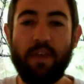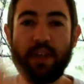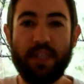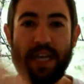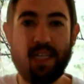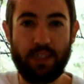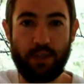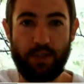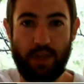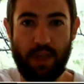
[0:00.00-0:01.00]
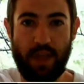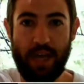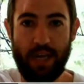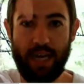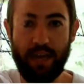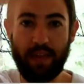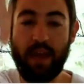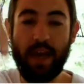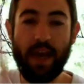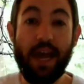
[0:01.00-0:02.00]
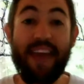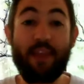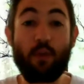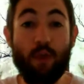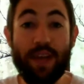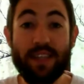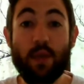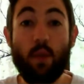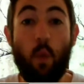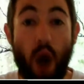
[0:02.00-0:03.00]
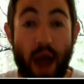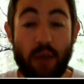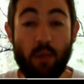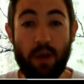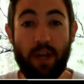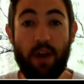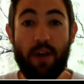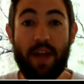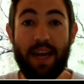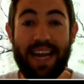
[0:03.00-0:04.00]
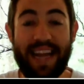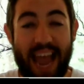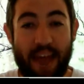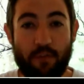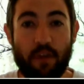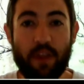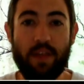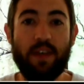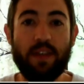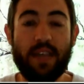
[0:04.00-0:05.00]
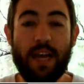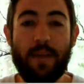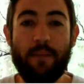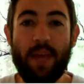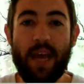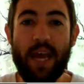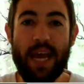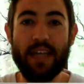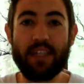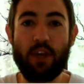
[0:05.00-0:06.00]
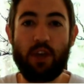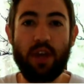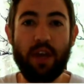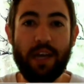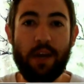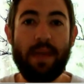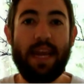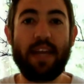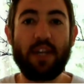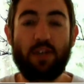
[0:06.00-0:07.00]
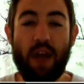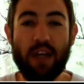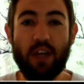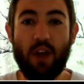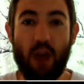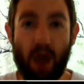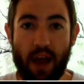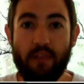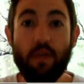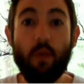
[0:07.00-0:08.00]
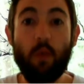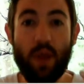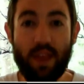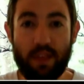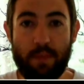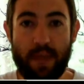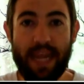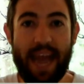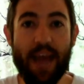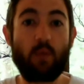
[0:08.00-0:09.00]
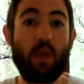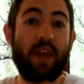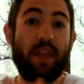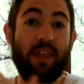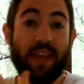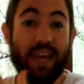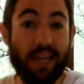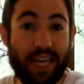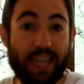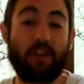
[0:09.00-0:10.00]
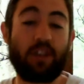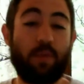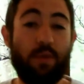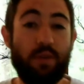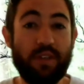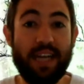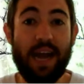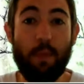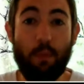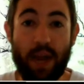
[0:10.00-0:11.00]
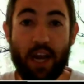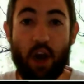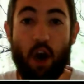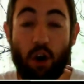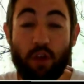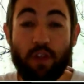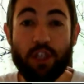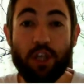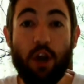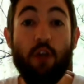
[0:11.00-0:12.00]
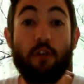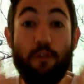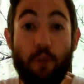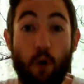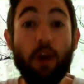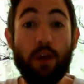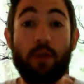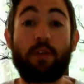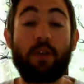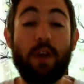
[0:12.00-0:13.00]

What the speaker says: just head to that link there, and the reason why you want to go to that link every Thursday is so you can come and interact live with me and with the elite entrepreneurs that I bring on the show for you.